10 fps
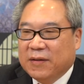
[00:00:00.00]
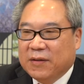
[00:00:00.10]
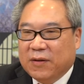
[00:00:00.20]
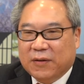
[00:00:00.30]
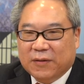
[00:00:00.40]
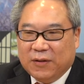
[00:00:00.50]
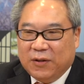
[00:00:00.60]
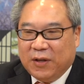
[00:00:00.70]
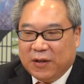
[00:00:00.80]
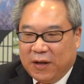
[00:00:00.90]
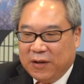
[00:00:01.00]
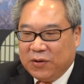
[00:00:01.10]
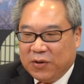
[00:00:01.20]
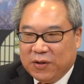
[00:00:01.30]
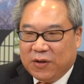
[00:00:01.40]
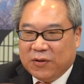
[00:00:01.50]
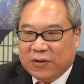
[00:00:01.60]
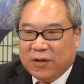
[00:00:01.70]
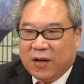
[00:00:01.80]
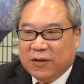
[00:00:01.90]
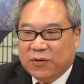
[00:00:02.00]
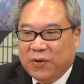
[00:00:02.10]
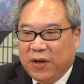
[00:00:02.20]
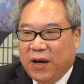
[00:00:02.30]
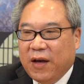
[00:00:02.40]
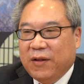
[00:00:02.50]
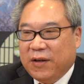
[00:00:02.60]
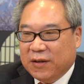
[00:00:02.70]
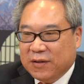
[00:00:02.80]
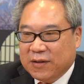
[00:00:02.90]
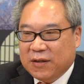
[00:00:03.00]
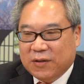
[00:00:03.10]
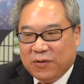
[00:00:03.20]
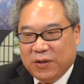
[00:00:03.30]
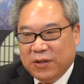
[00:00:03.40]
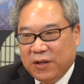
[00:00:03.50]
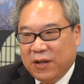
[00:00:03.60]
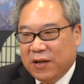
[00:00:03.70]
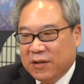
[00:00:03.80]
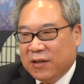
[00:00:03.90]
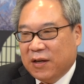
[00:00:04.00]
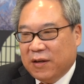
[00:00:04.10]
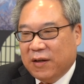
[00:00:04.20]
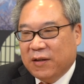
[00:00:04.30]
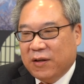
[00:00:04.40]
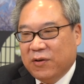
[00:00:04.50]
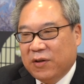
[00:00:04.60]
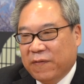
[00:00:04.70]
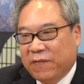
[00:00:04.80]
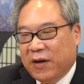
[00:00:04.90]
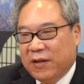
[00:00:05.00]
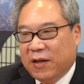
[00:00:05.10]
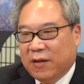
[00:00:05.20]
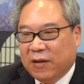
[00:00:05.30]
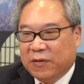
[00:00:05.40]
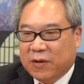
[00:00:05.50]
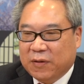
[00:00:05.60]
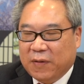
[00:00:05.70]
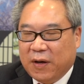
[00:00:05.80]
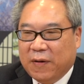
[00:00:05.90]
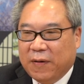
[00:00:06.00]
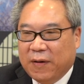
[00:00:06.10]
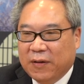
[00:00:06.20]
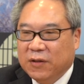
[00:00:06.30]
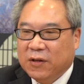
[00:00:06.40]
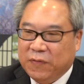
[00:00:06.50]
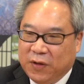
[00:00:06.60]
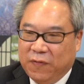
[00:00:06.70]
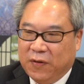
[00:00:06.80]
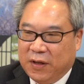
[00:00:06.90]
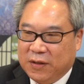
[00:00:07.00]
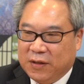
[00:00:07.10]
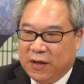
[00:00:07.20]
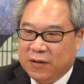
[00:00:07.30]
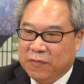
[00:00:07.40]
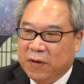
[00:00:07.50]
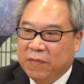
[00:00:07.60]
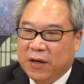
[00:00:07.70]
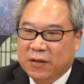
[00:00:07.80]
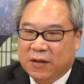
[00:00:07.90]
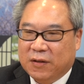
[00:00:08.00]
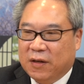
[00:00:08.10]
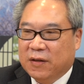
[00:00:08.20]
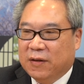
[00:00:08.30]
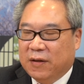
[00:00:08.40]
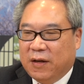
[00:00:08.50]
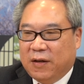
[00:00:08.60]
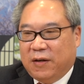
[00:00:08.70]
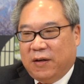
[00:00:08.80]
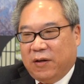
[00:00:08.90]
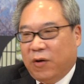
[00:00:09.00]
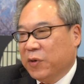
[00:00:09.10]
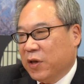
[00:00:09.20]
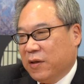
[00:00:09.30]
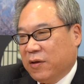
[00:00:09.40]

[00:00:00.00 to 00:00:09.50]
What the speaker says: And so you can enjoy those three areas, three cities, and you can find a lot of difference as well as the common